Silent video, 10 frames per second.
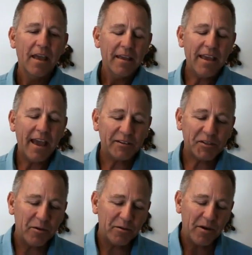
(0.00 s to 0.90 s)
Yeah.
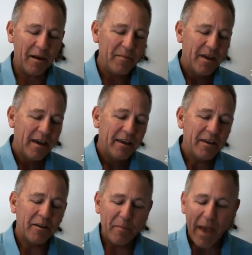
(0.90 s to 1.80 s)
So
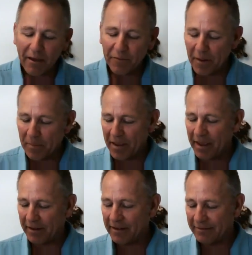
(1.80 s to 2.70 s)
the backflip
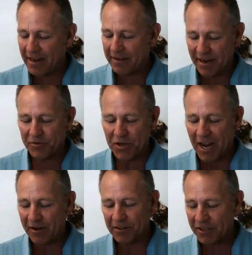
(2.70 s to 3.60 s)
in
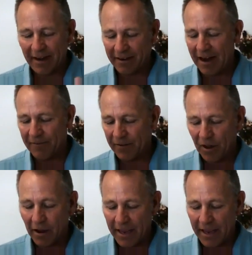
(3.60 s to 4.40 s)
general, it's got kind of a long